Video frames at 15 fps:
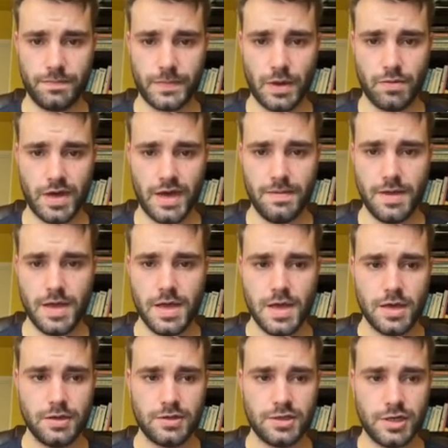Okay,
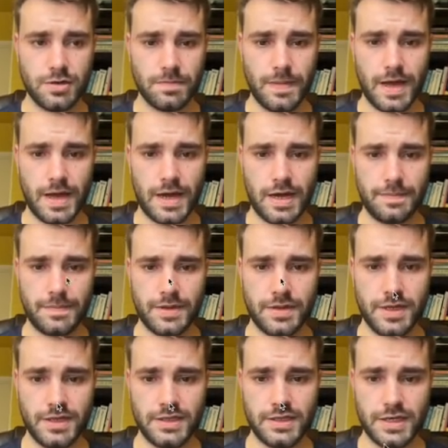so
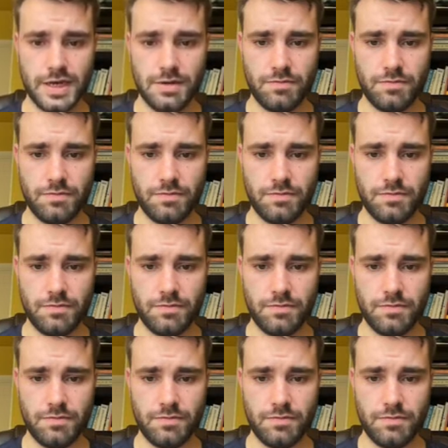this